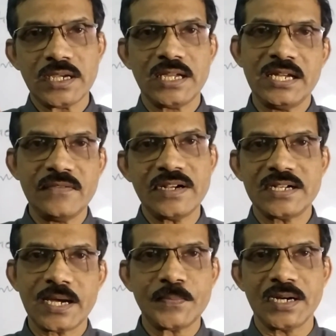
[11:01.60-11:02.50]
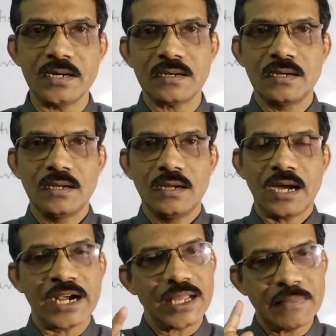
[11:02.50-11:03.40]
an event happened
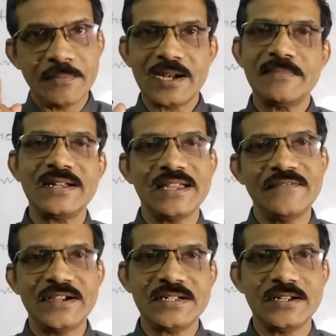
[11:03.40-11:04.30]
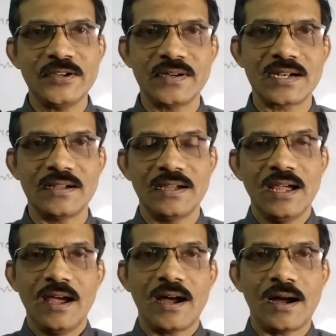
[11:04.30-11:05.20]
and a memorable event in your
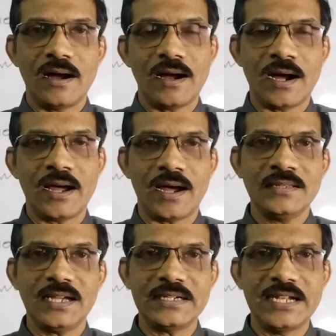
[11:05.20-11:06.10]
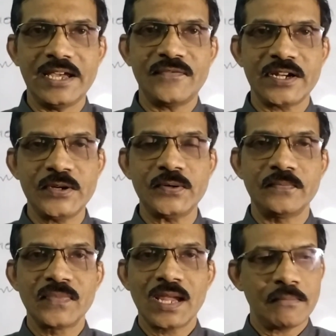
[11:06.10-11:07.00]
on that day for you,